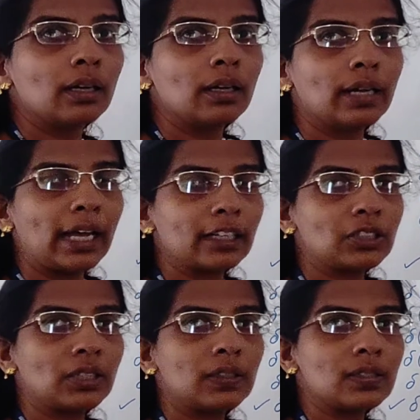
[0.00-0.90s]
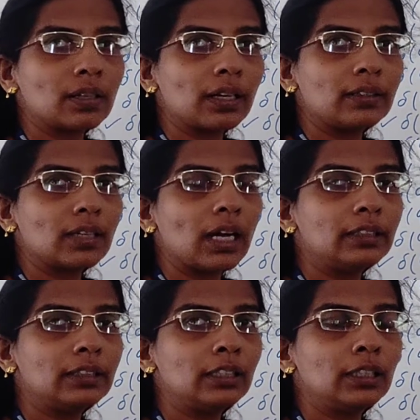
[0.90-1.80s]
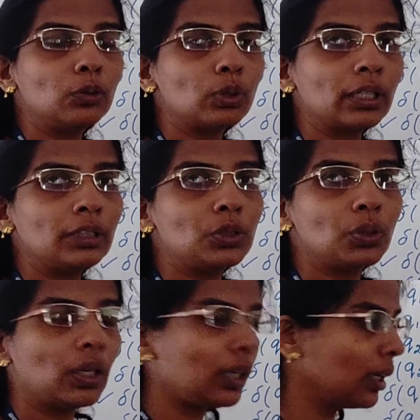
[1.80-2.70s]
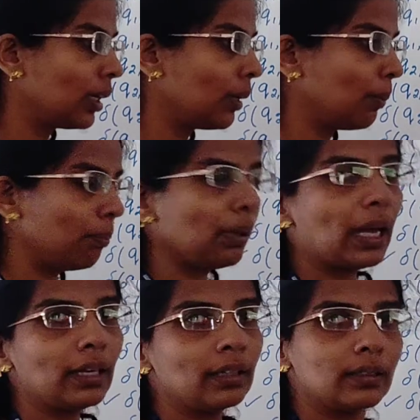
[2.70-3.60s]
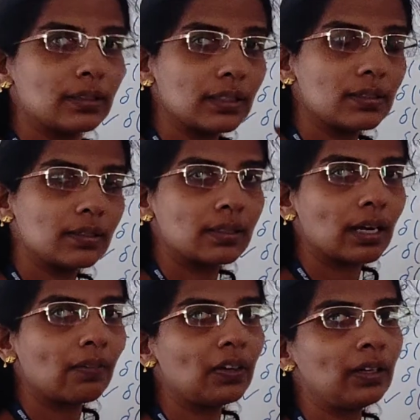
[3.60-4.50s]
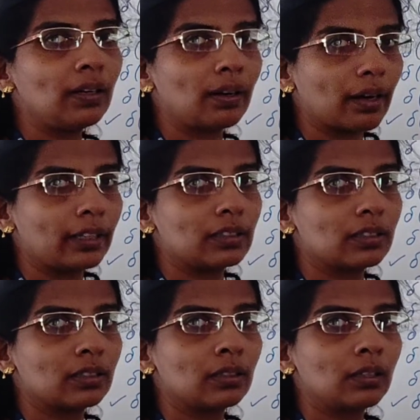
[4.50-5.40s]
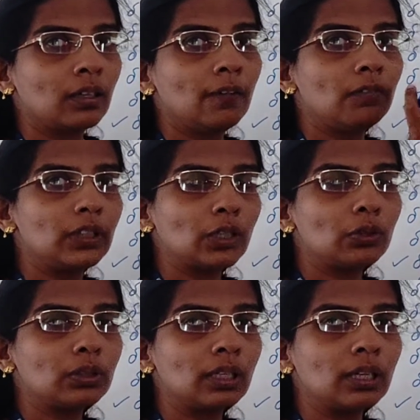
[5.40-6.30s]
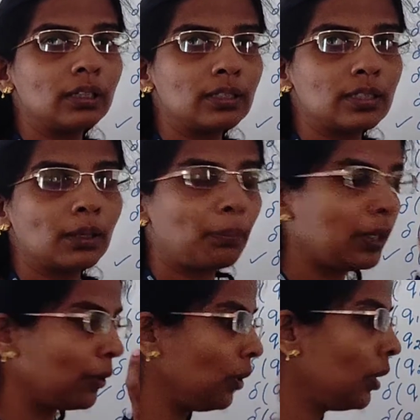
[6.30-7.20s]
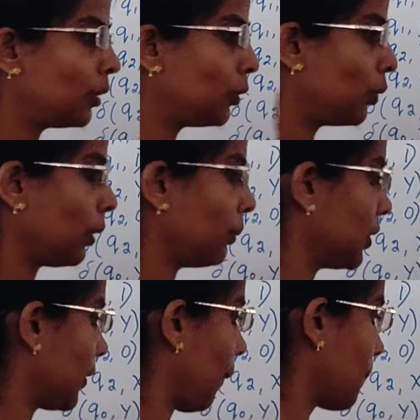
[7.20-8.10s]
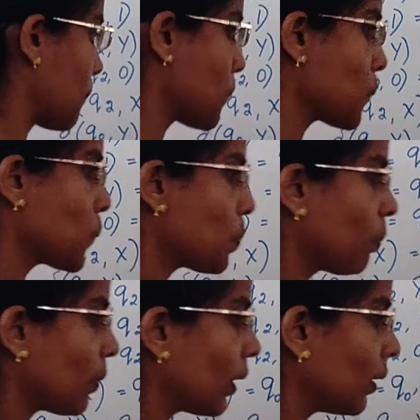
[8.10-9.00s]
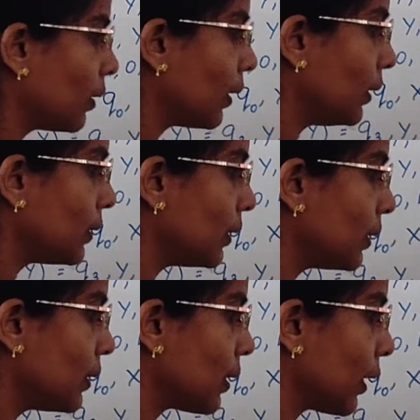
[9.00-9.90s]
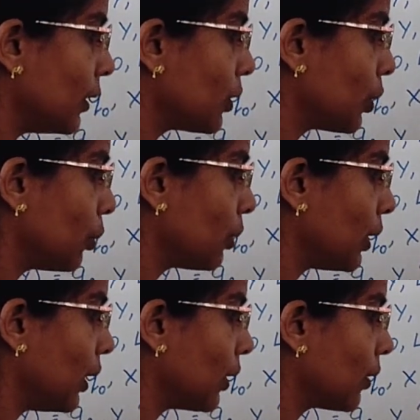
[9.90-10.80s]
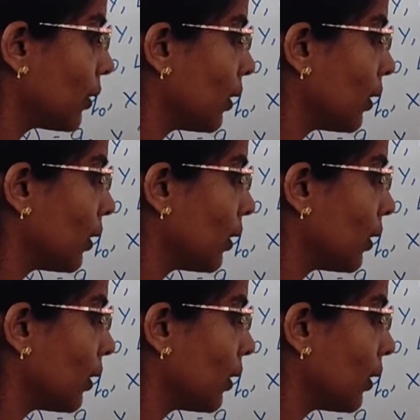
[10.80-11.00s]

Direction is right. Until you reach your blank, just travel right without disturbing your Turing machine. Right? It is right. Q3.